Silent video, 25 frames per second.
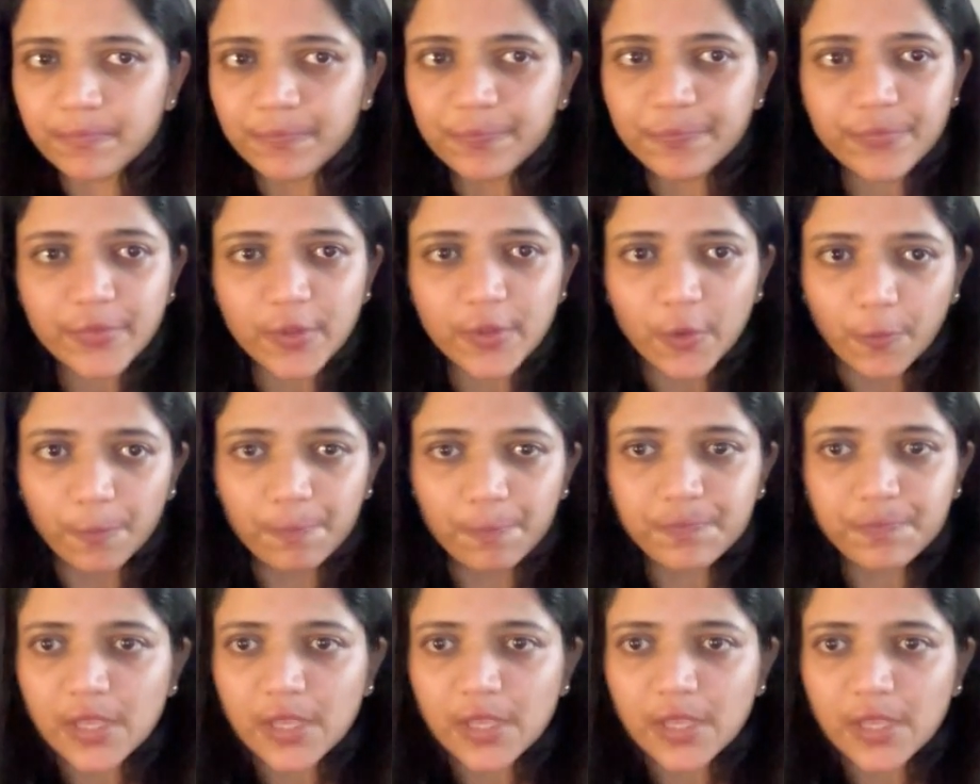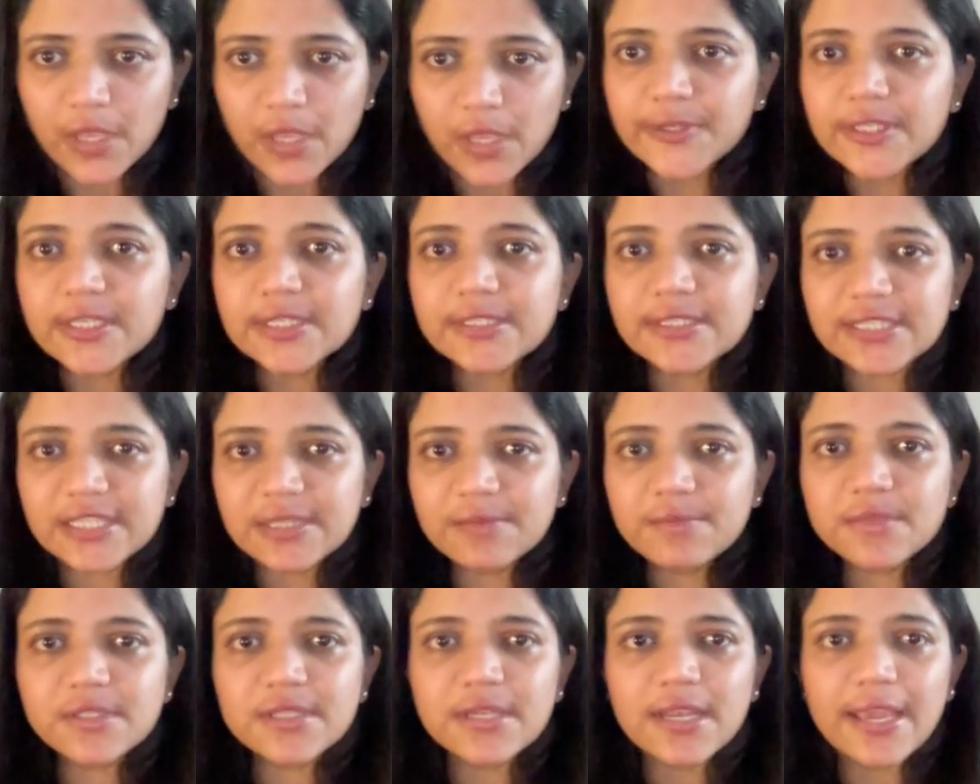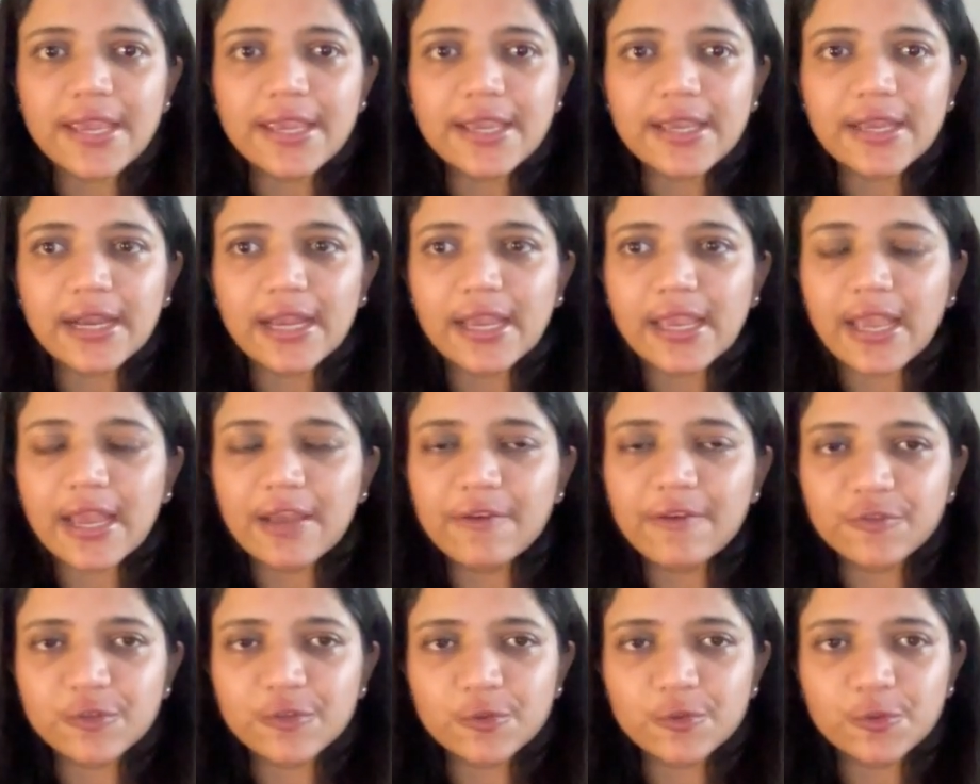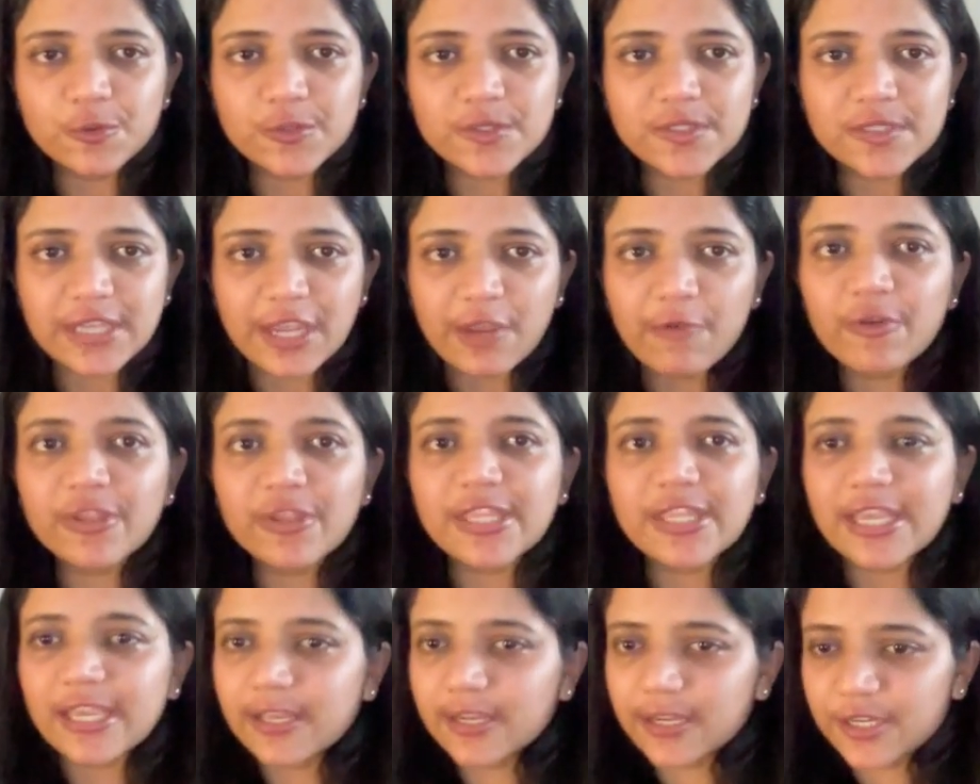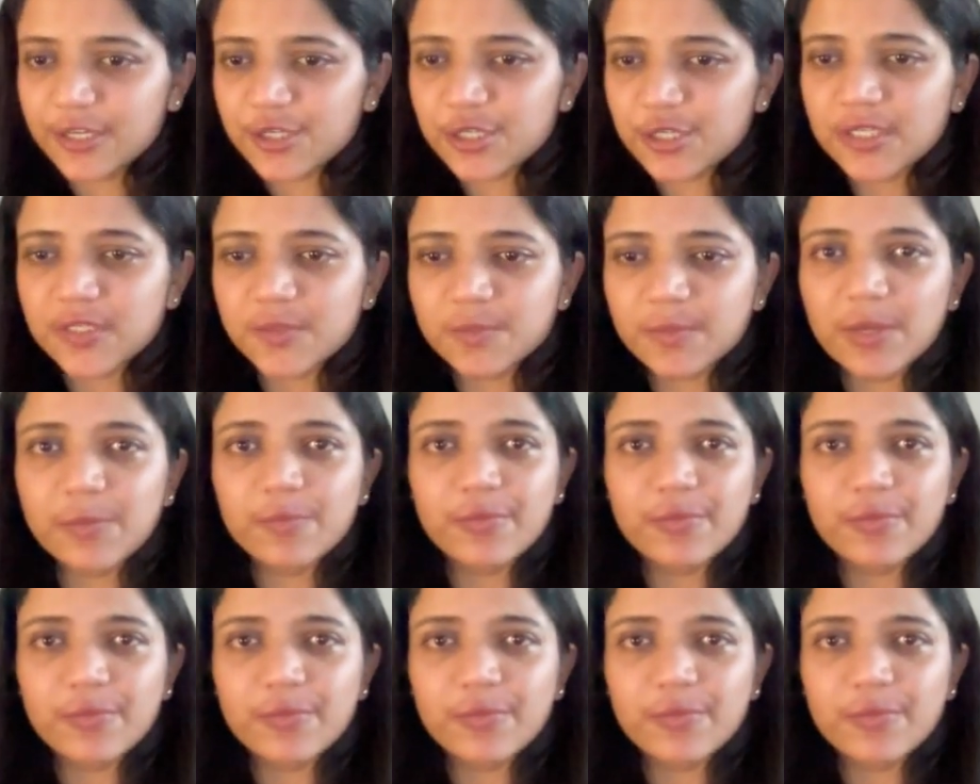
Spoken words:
no. So it seems like I have to stay with English as my